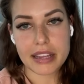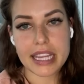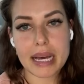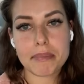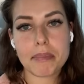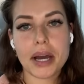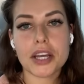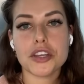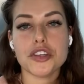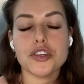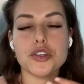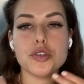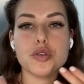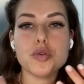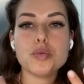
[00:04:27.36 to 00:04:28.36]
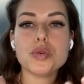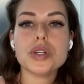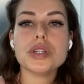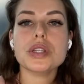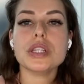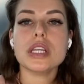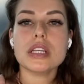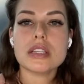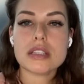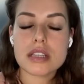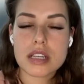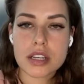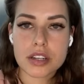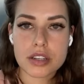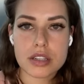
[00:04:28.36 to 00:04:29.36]
That by you
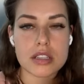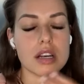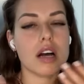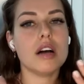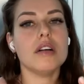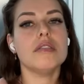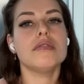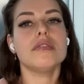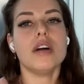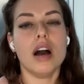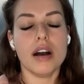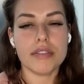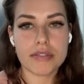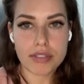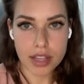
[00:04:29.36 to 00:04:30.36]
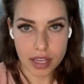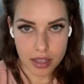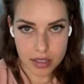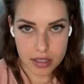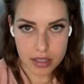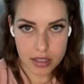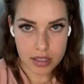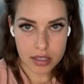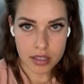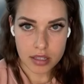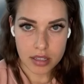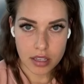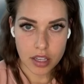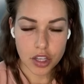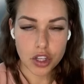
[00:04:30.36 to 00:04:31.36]
releasing yourself of this,
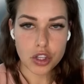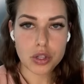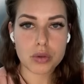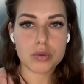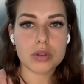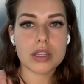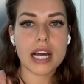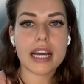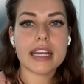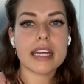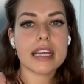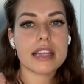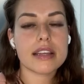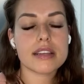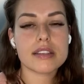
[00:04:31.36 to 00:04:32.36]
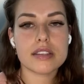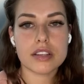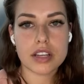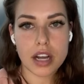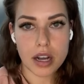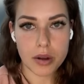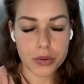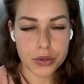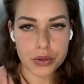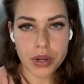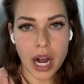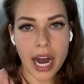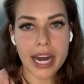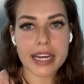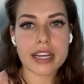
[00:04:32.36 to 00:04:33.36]
you letting this go, you
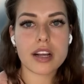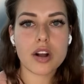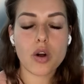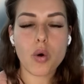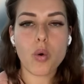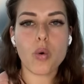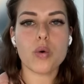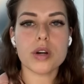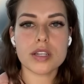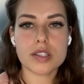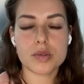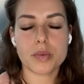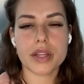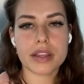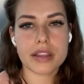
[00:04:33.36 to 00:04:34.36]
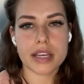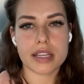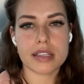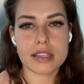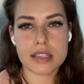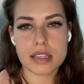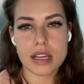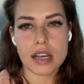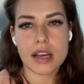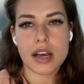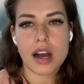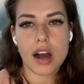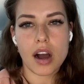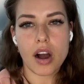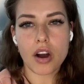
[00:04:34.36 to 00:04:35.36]
cutting cords with this
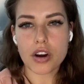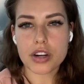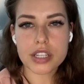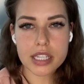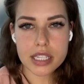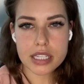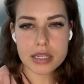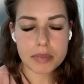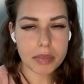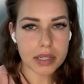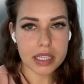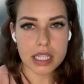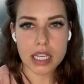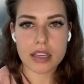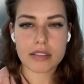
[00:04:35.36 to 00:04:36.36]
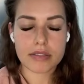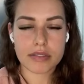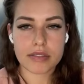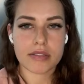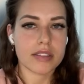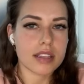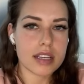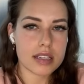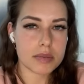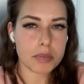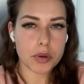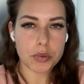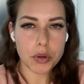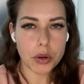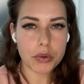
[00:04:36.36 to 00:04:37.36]
hardened belief, this
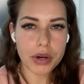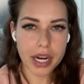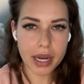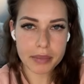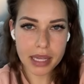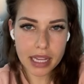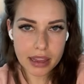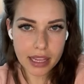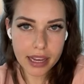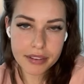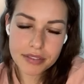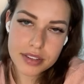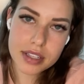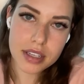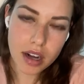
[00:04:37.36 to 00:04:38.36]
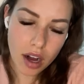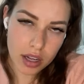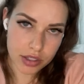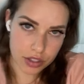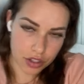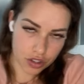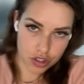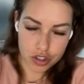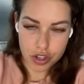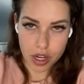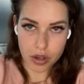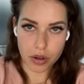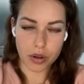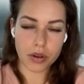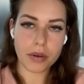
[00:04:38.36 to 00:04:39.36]
program that life is a constant
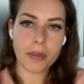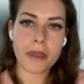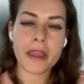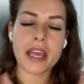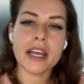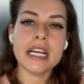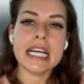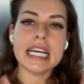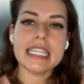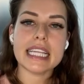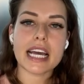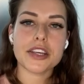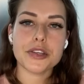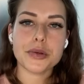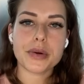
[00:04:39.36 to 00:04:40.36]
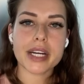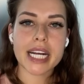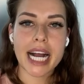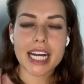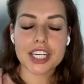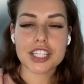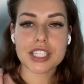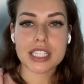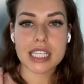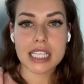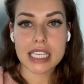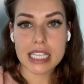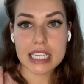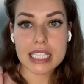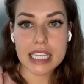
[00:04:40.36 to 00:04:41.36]
struggle, that you are actually
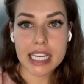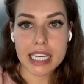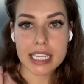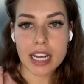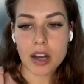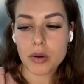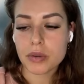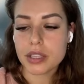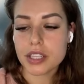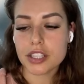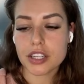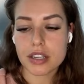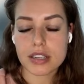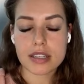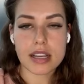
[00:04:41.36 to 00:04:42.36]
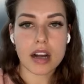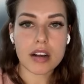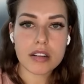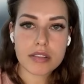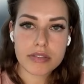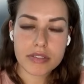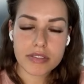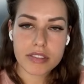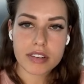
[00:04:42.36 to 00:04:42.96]
healing not only yourself,